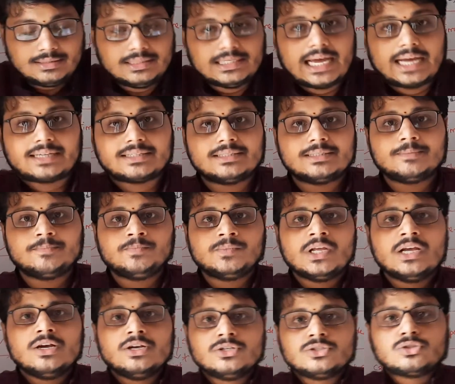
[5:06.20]
jacks.
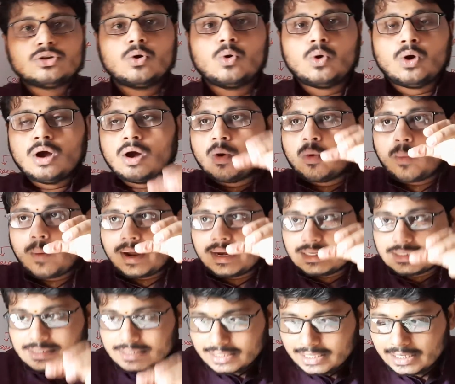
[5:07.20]
So
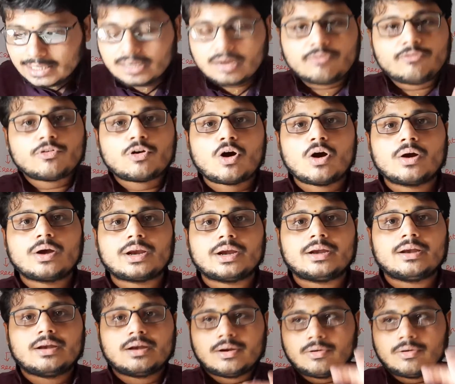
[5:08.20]
while sitting of concrete,